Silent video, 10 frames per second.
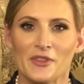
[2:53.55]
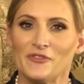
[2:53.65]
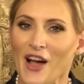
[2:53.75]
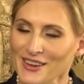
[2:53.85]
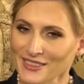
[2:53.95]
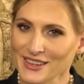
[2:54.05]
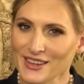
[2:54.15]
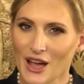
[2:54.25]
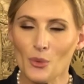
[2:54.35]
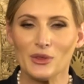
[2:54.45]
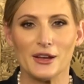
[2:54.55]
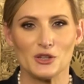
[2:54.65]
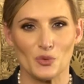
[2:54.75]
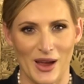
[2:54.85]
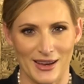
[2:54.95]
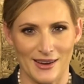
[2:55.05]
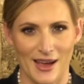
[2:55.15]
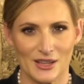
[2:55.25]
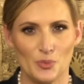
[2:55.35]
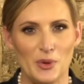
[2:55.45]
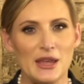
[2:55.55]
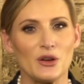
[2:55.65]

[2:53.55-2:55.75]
Finally, I would like to recognize B.